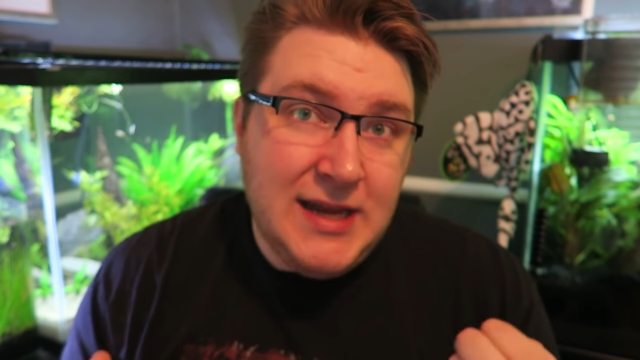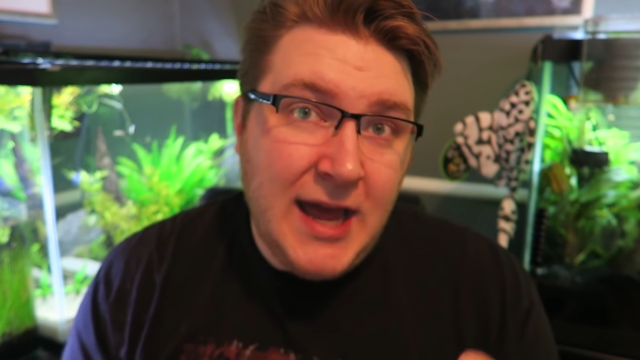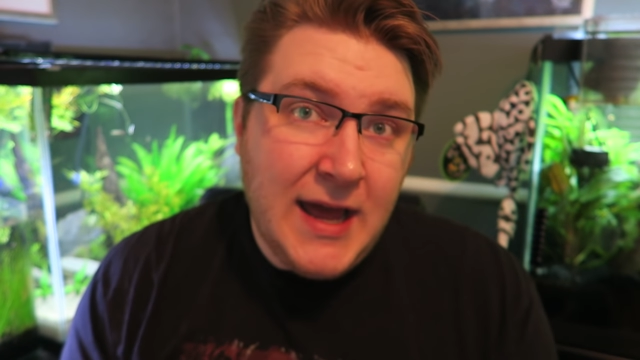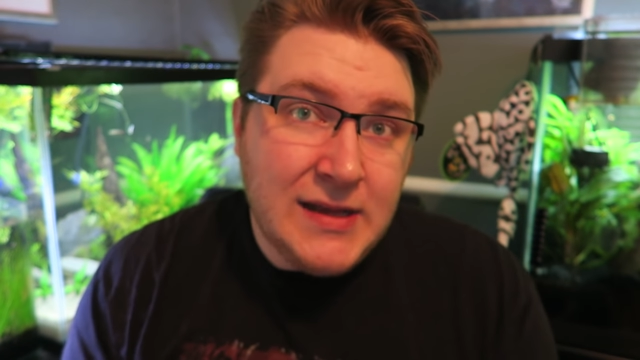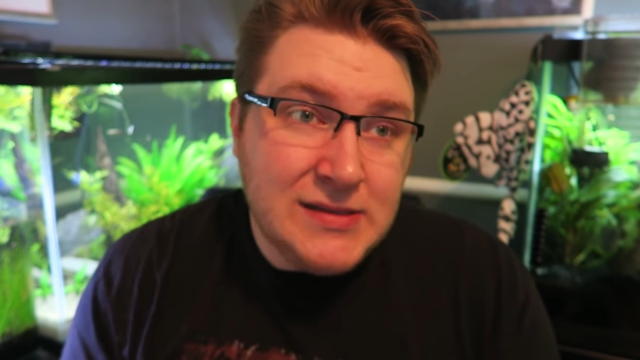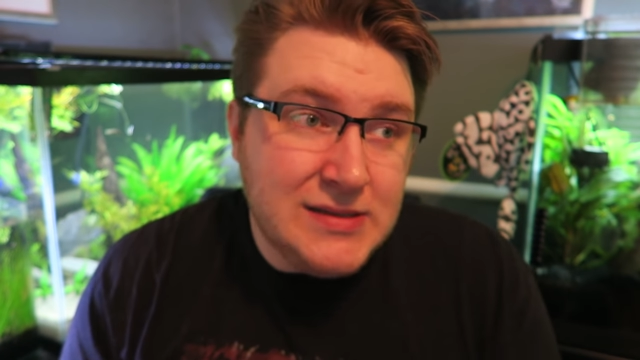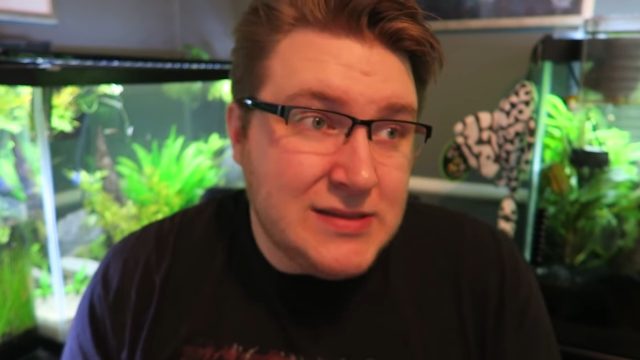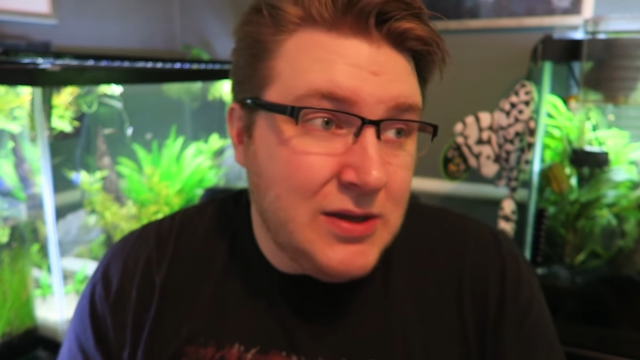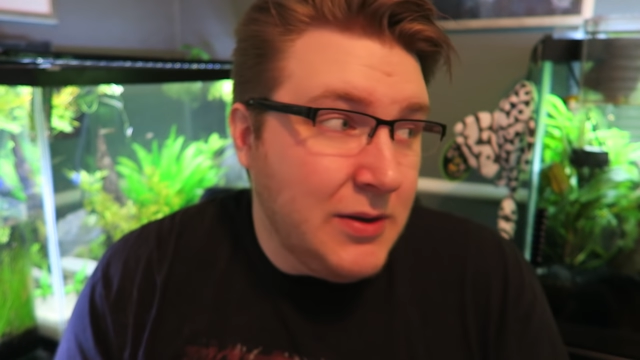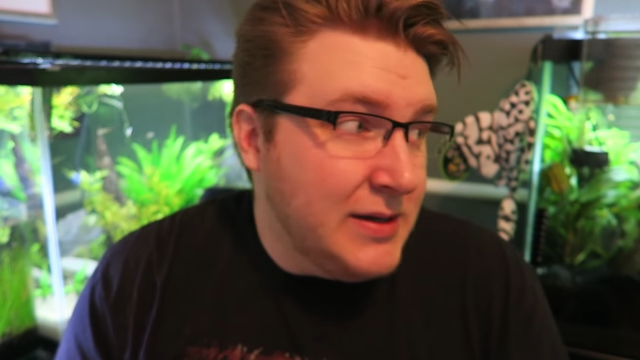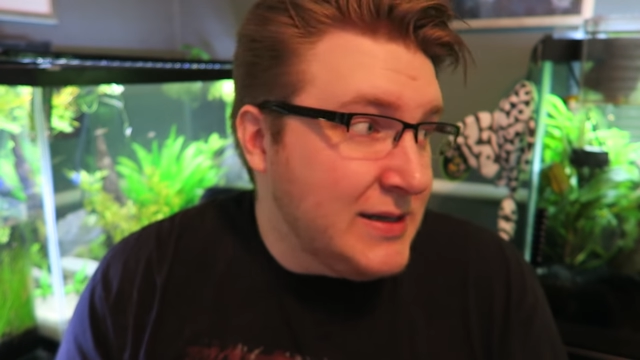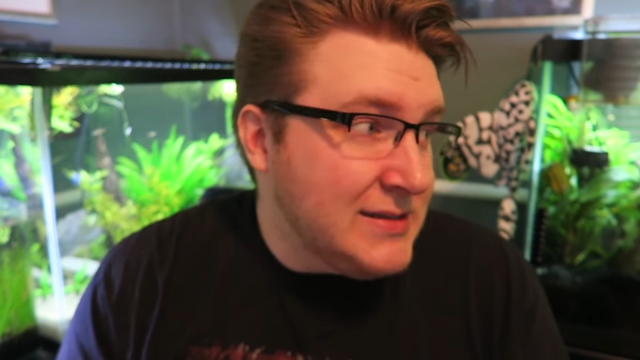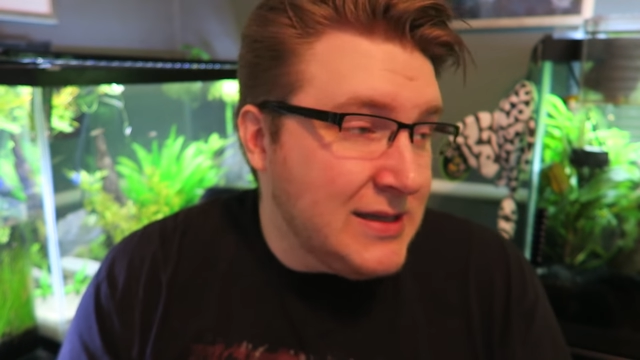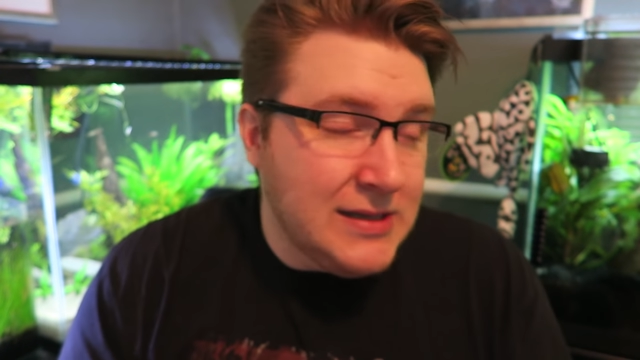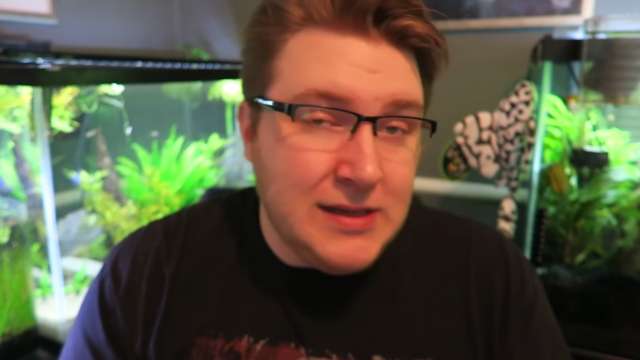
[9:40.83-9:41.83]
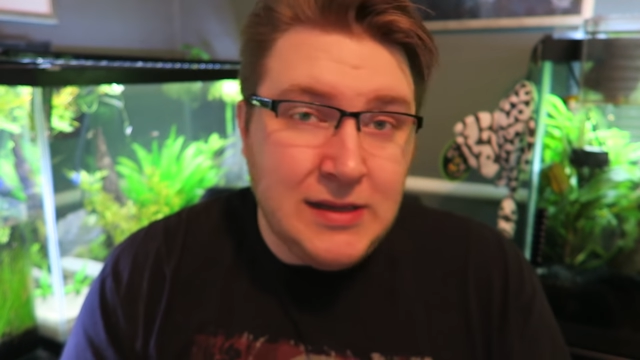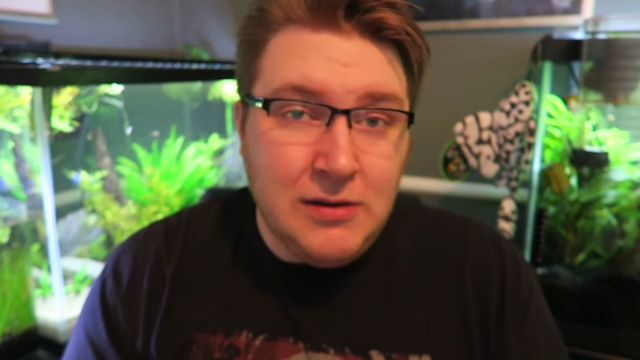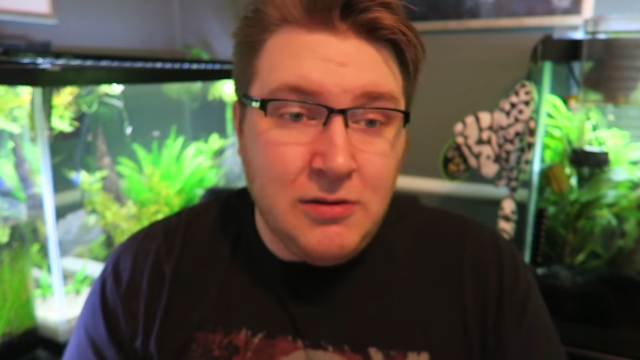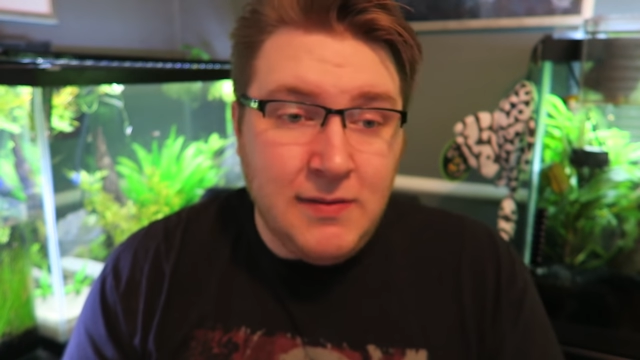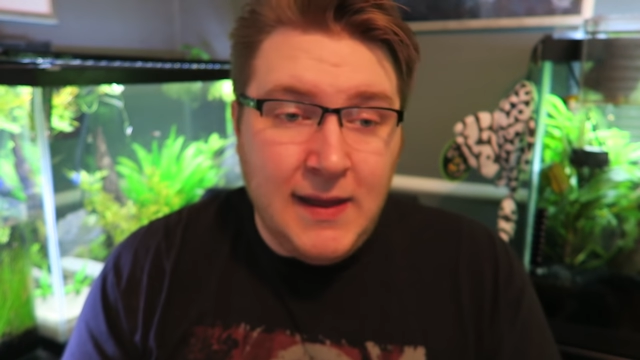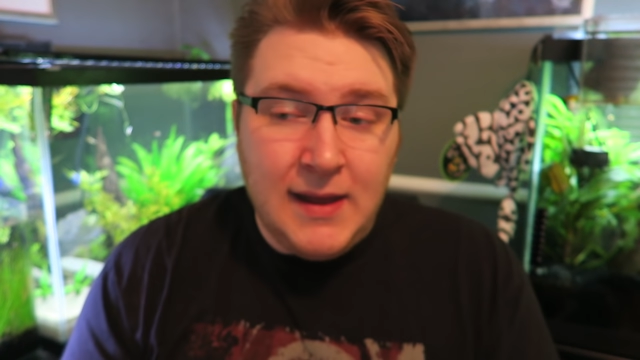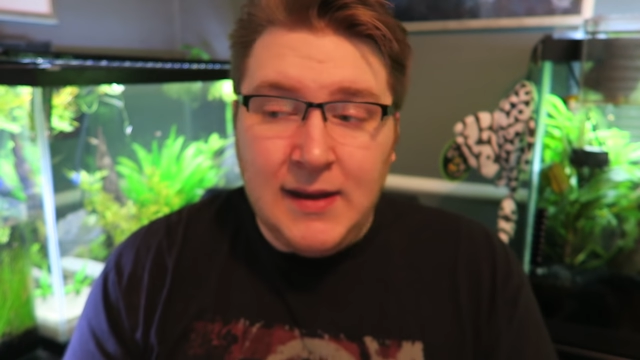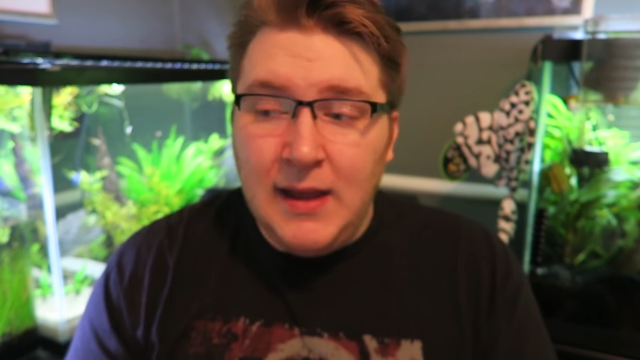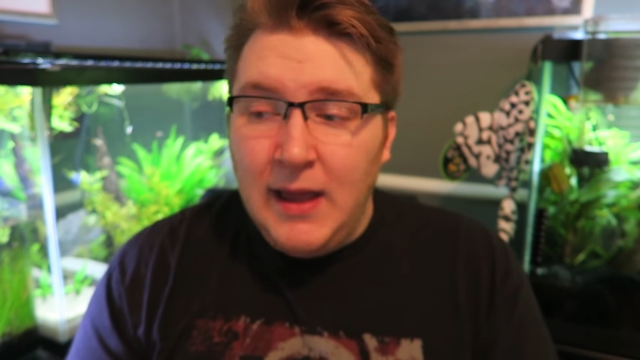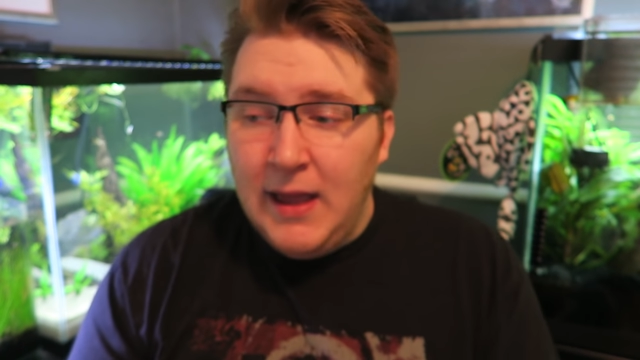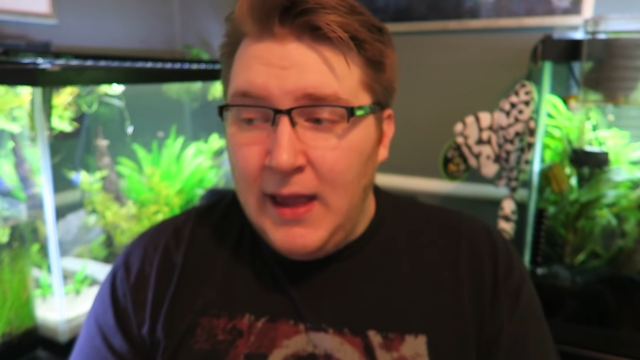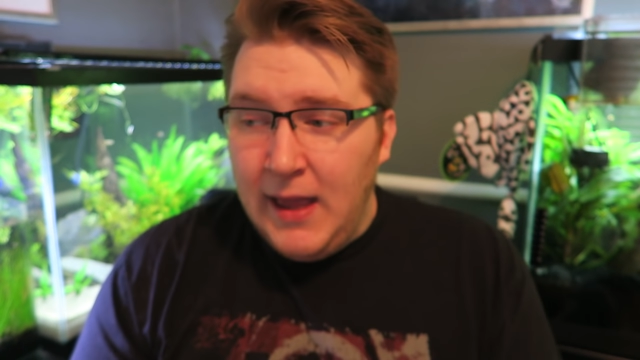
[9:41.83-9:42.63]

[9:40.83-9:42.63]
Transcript: task, so I discontinued that,